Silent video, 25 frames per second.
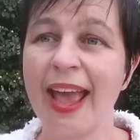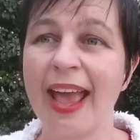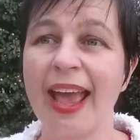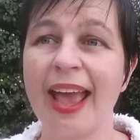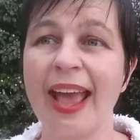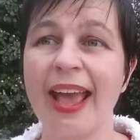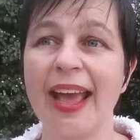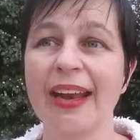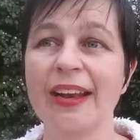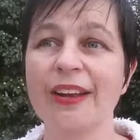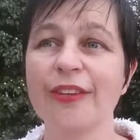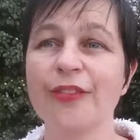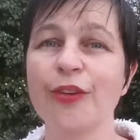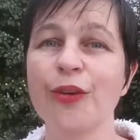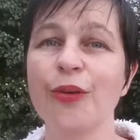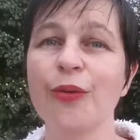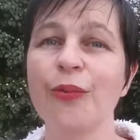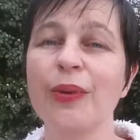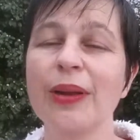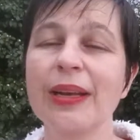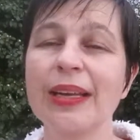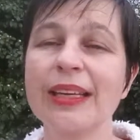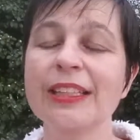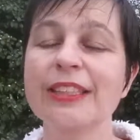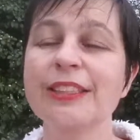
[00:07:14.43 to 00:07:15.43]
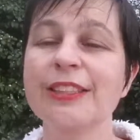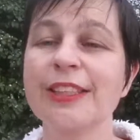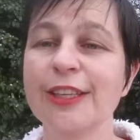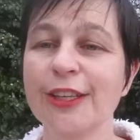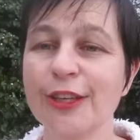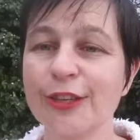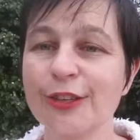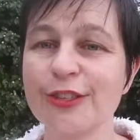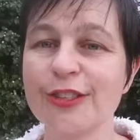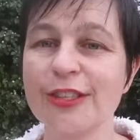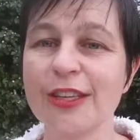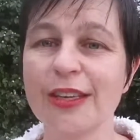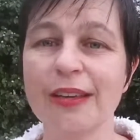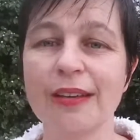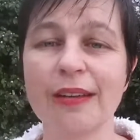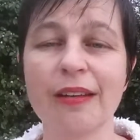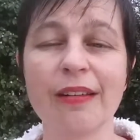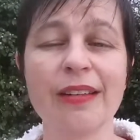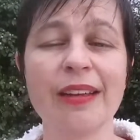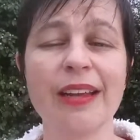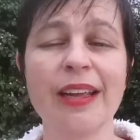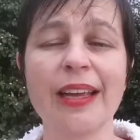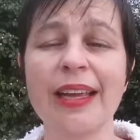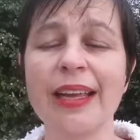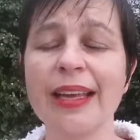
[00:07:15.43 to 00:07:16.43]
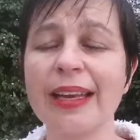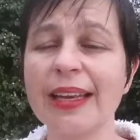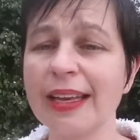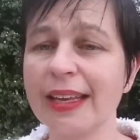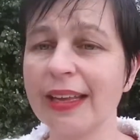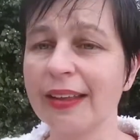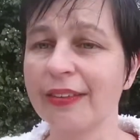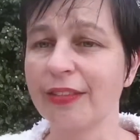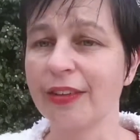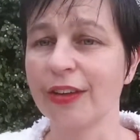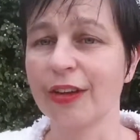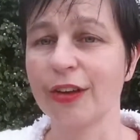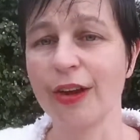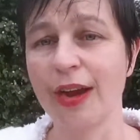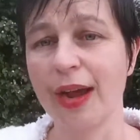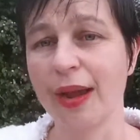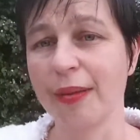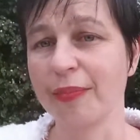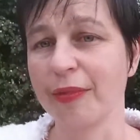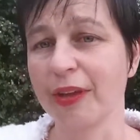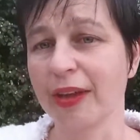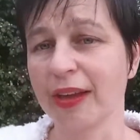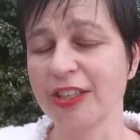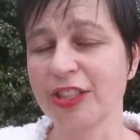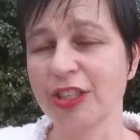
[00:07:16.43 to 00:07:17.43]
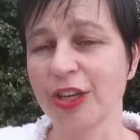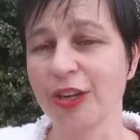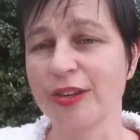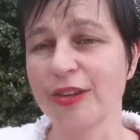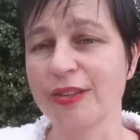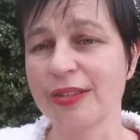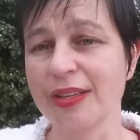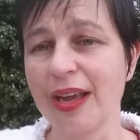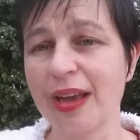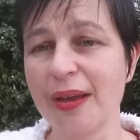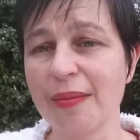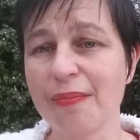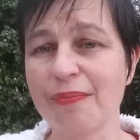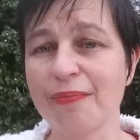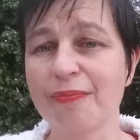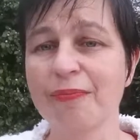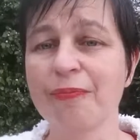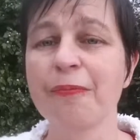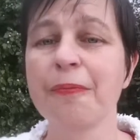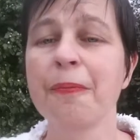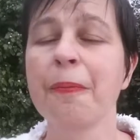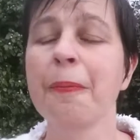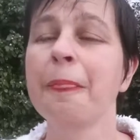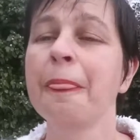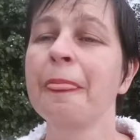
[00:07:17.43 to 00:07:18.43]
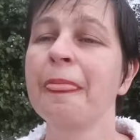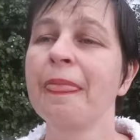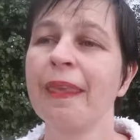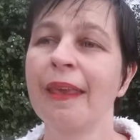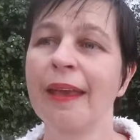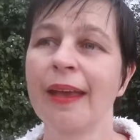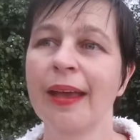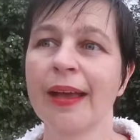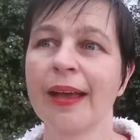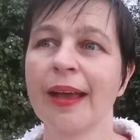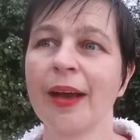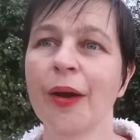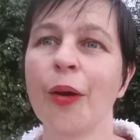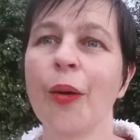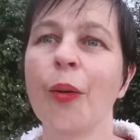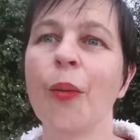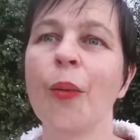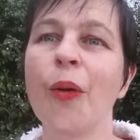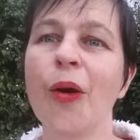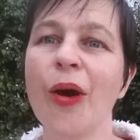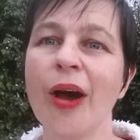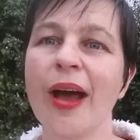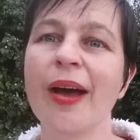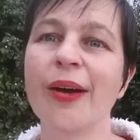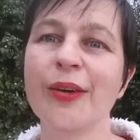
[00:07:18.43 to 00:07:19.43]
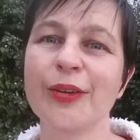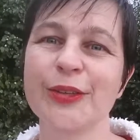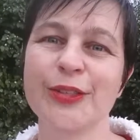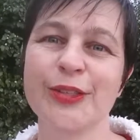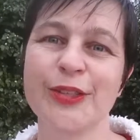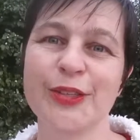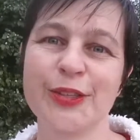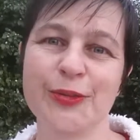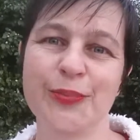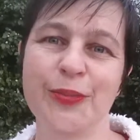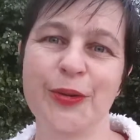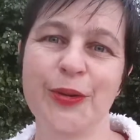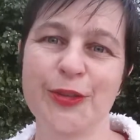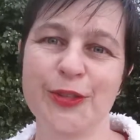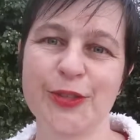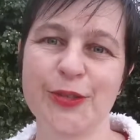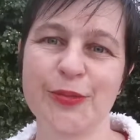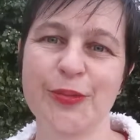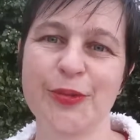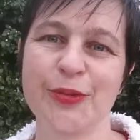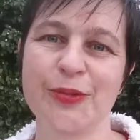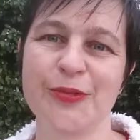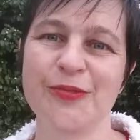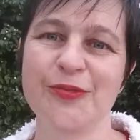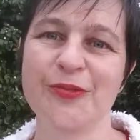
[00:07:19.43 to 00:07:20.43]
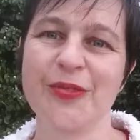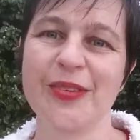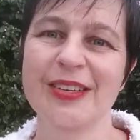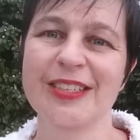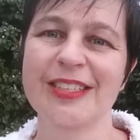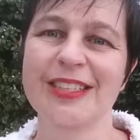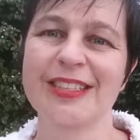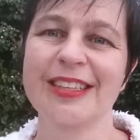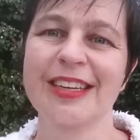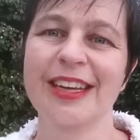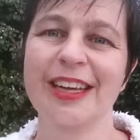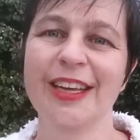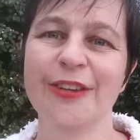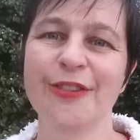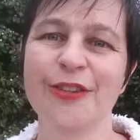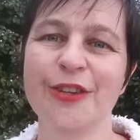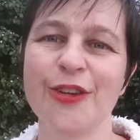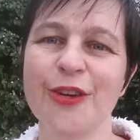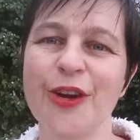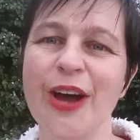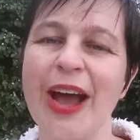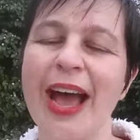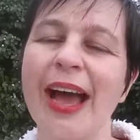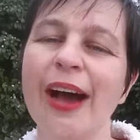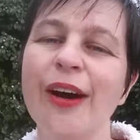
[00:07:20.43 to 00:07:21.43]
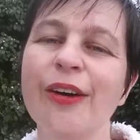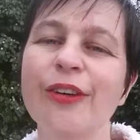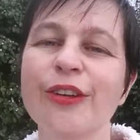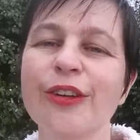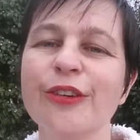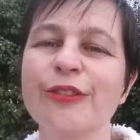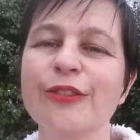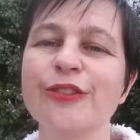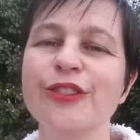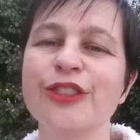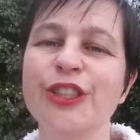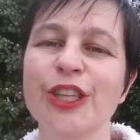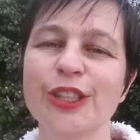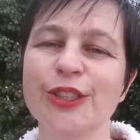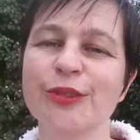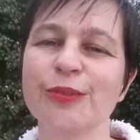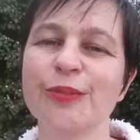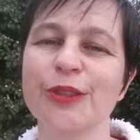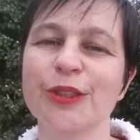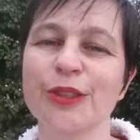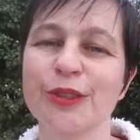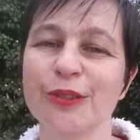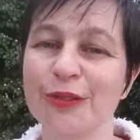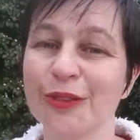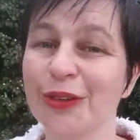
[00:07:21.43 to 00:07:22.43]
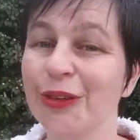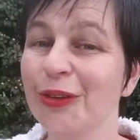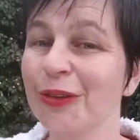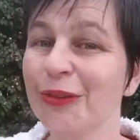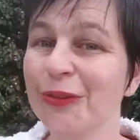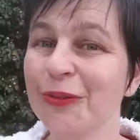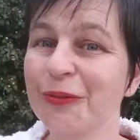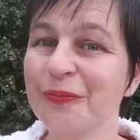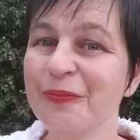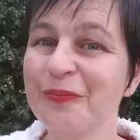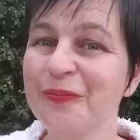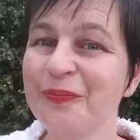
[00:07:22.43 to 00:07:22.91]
And if you're willing to use it on any of the crap that shows up, what else is possible if you're out of judgment of you?